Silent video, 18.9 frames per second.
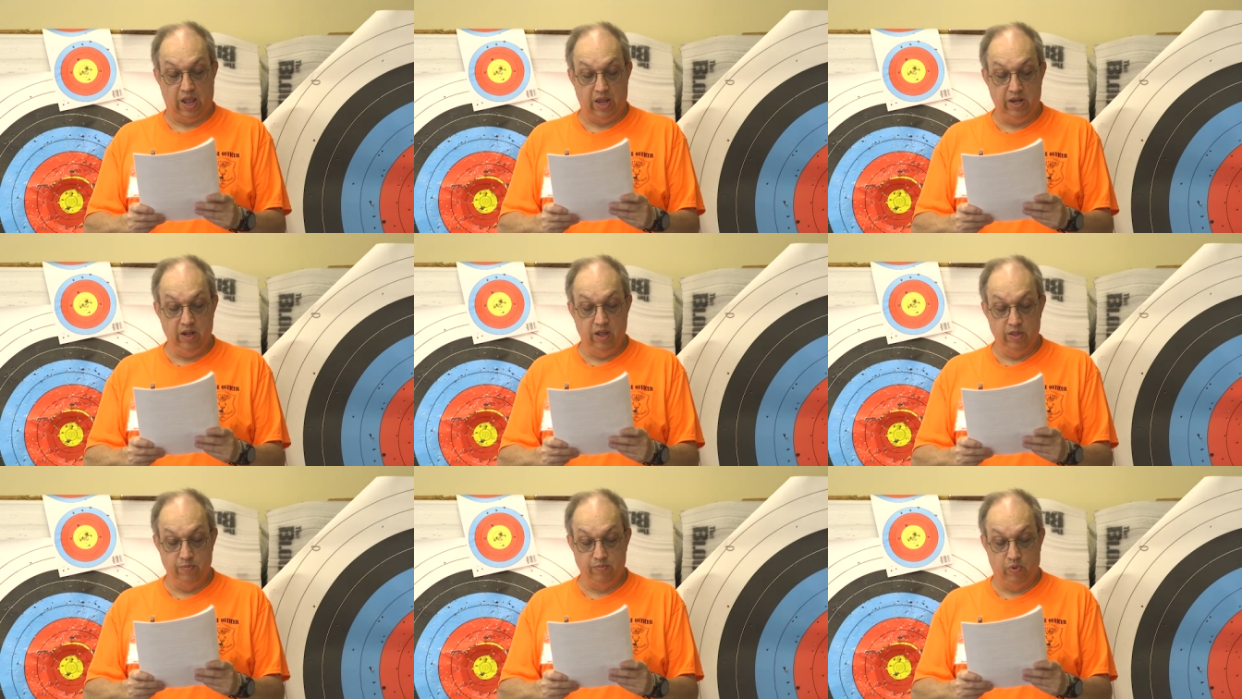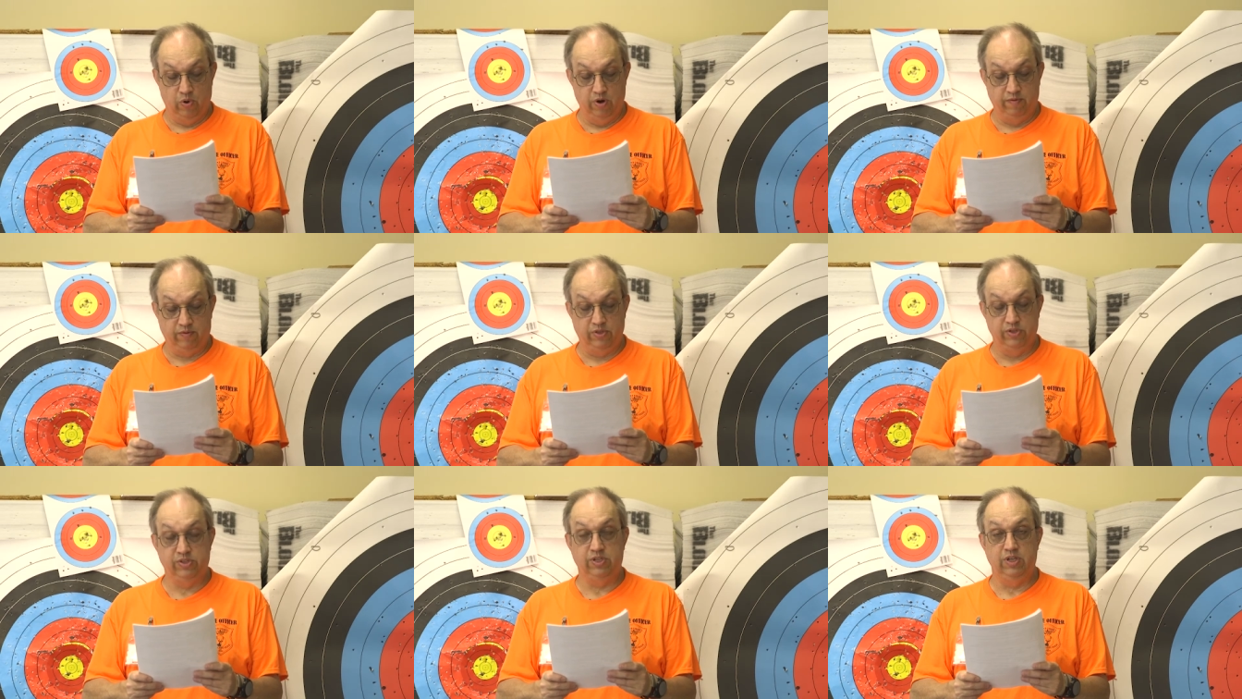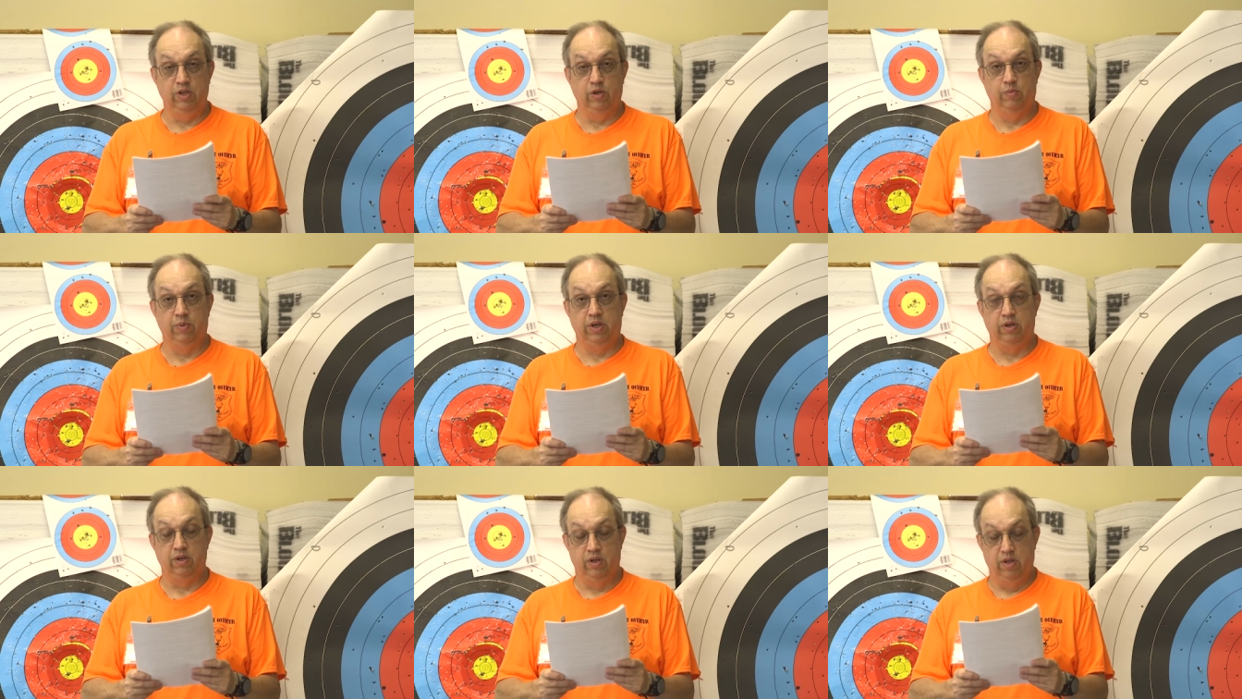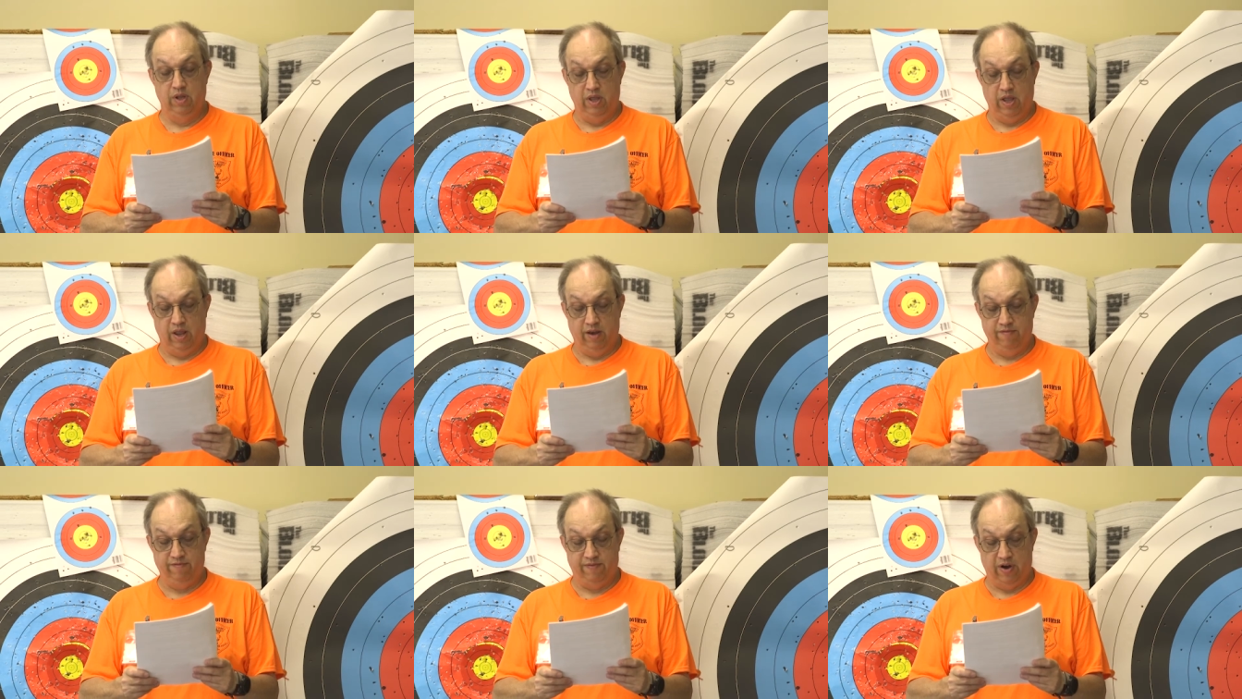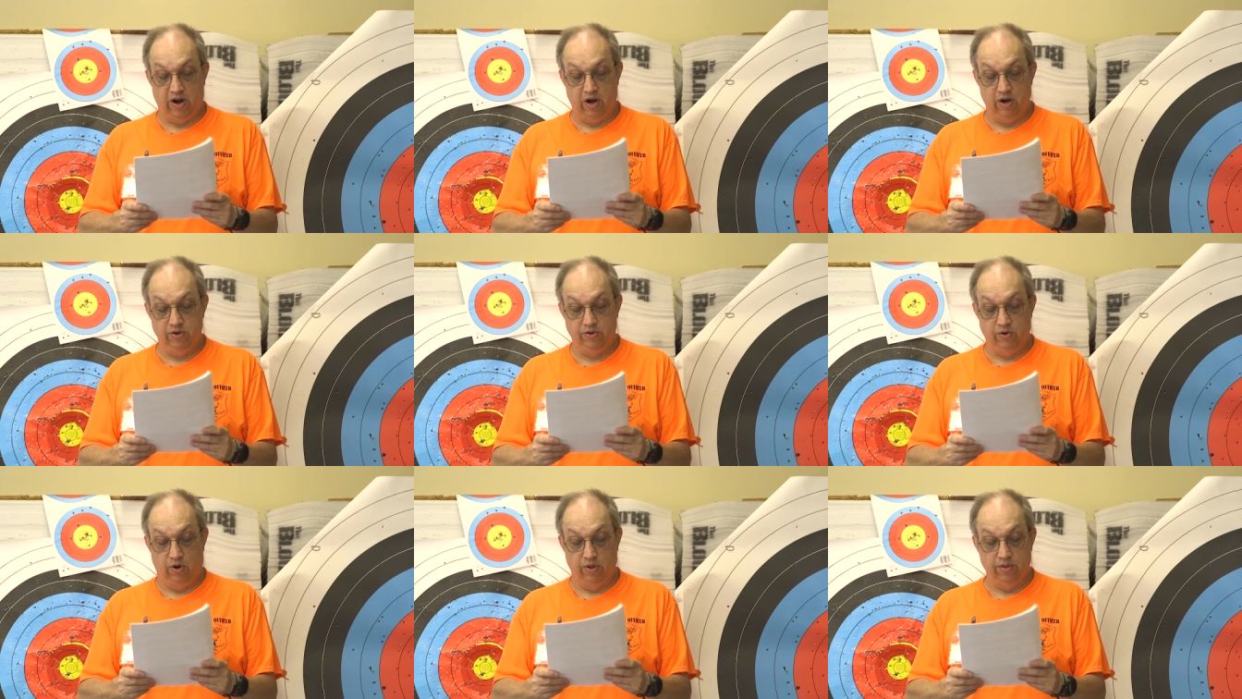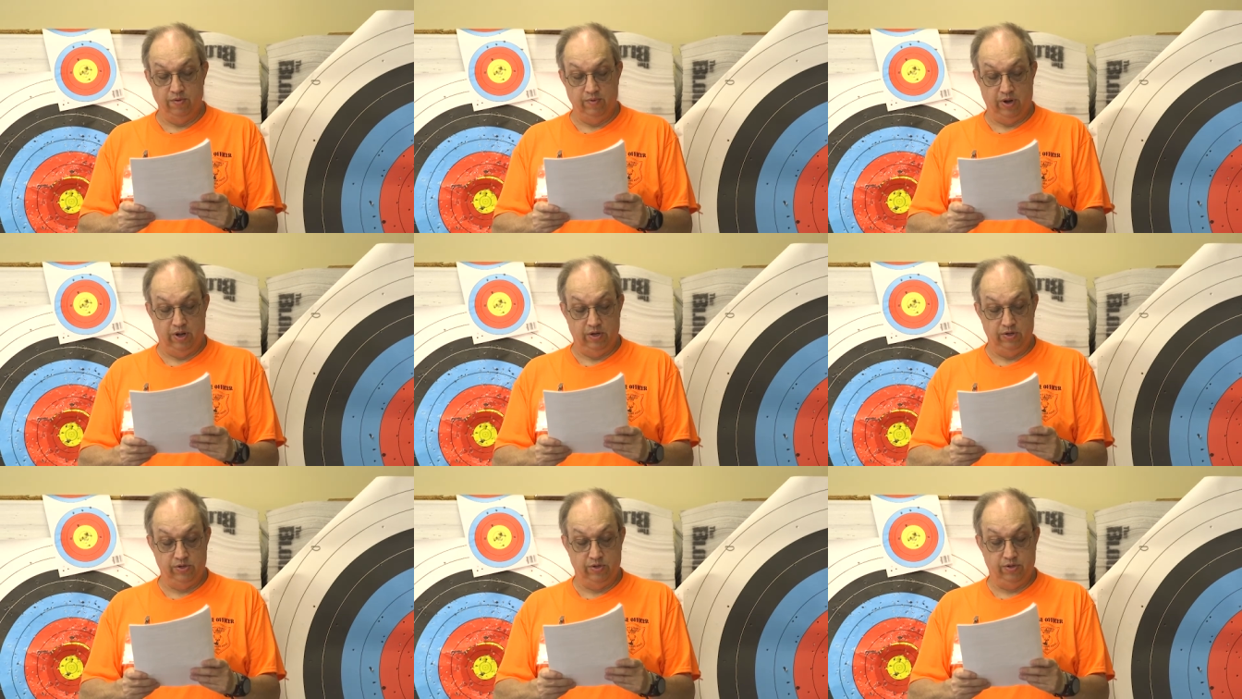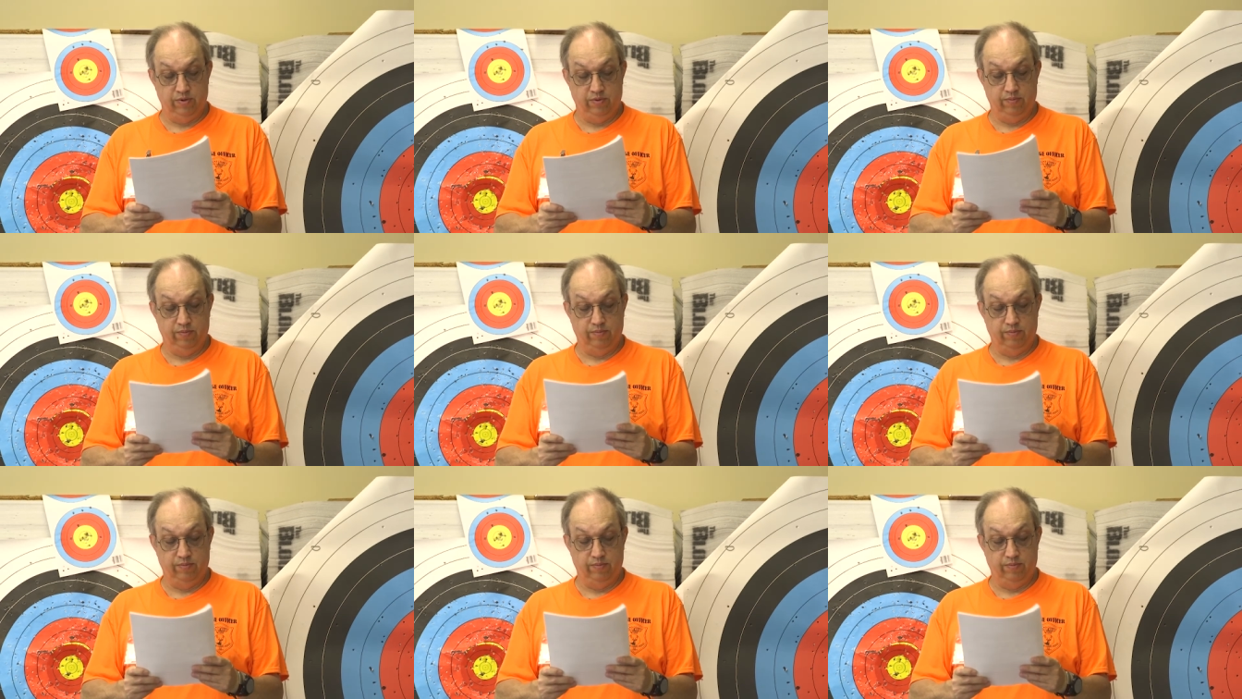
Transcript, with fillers: any other point of concealment and fired on the range.